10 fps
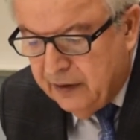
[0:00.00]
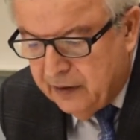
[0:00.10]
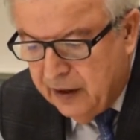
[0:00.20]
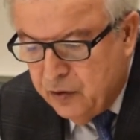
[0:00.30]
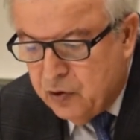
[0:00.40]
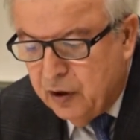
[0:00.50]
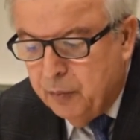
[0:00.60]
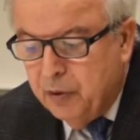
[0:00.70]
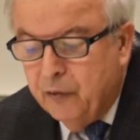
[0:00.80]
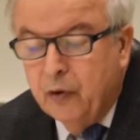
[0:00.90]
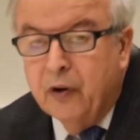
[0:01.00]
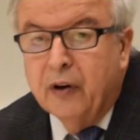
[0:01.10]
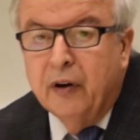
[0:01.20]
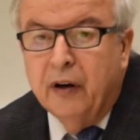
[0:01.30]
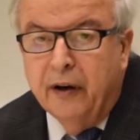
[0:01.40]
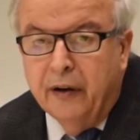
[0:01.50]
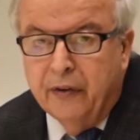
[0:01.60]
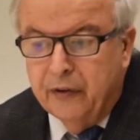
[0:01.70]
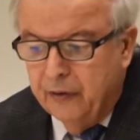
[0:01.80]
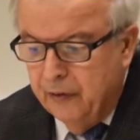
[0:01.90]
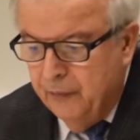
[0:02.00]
century before Christ,